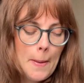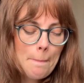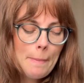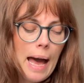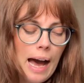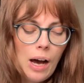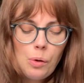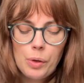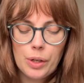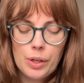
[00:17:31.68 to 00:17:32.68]

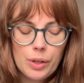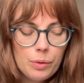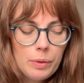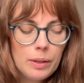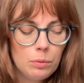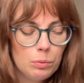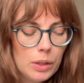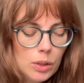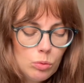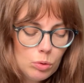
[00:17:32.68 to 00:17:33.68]
Power.
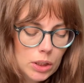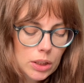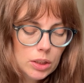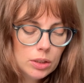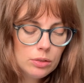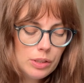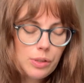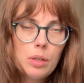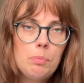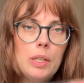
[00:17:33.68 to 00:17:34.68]
Well. This
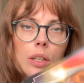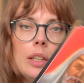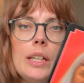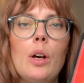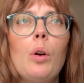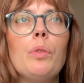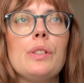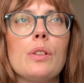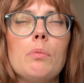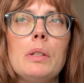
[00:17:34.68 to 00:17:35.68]
could be a Leo. This
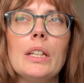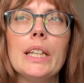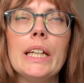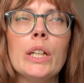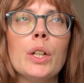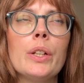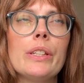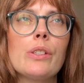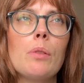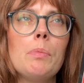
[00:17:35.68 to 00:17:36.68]
could be a leader.
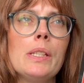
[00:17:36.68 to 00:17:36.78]
This could be